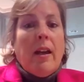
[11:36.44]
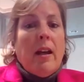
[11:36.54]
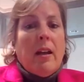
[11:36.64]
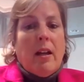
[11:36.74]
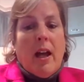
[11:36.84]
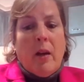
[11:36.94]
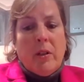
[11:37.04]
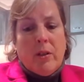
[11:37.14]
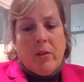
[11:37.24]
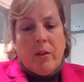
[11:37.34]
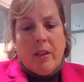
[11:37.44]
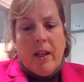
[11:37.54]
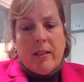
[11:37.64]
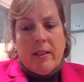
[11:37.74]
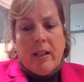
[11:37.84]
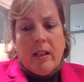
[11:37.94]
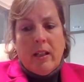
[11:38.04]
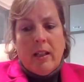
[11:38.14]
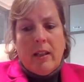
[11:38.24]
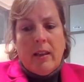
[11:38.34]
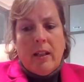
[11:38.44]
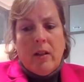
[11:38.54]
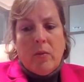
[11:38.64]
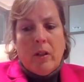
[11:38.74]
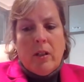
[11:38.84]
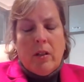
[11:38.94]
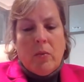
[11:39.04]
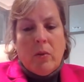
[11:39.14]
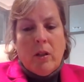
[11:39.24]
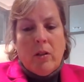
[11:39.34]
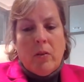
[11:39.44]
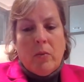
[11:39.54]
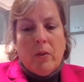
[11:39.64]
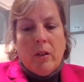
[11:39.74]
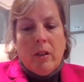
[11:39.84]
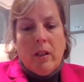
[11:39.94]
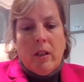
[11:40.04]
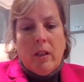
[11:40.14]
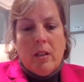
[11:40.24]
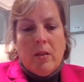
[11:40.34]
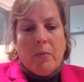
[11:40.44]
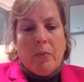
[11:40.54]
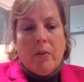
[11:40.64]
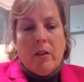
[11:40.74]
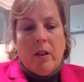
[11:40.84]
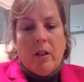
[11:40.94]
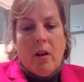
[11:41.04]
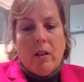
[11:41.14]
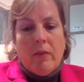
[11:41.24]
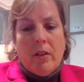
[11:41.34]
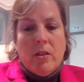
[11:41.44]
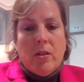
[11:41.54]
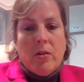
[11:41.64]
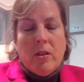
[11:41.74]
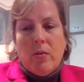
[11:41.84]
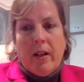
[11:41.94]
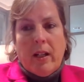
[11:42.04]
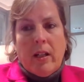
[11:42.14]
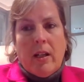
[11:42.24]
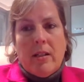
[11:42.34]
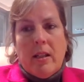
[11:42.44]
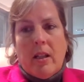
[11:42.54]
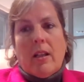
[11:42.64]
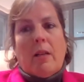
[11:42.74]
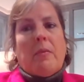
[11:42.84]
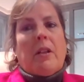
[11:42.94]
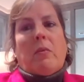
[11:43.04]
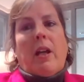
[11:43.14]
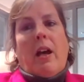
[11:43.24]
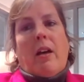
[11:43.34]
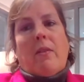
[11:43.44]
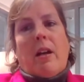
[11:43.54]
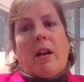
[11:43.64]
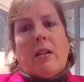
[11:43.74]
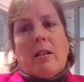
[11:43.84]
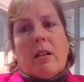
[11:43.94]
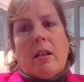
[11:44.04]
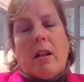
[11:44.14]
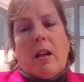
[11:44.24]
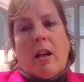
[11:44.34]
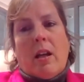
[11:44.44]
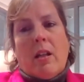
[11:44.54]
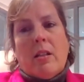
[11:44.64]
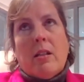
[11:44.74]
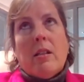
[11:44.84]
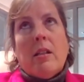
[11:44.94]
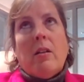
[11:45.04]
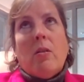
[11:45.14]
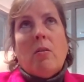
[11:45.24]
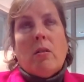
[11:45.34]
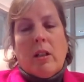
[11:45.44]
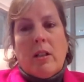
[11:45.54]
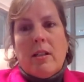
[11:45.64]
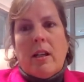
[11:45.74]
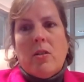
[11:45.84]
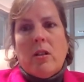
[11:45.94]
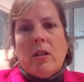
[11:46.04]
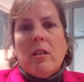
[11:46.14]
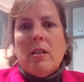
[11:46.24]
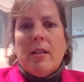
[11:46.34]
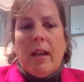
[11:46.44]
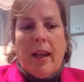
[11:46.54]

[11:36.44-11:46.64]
Yeah, I would agree with that, Daniel. And I think what really is important in all of this too is to recognize the alignment we have as organizations.